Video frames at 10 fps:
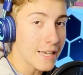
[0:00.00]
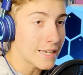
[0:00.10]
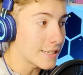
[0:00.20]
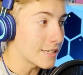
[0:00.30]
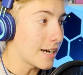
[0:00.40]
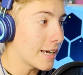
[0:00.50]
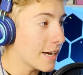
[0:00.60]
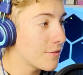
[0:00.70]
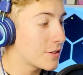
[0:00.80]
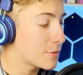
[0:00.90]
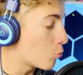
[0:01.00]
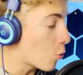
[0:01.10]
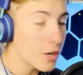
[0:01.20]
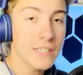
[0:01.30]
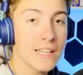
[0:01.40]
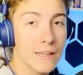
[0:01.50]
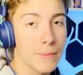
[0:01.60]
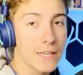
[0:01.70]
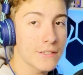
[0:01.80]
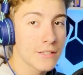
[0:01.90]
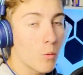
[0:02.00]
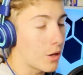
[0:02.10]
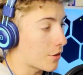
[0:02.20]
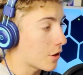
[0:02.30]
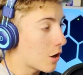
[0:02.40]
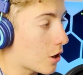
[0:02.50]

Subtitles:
And I have this one database with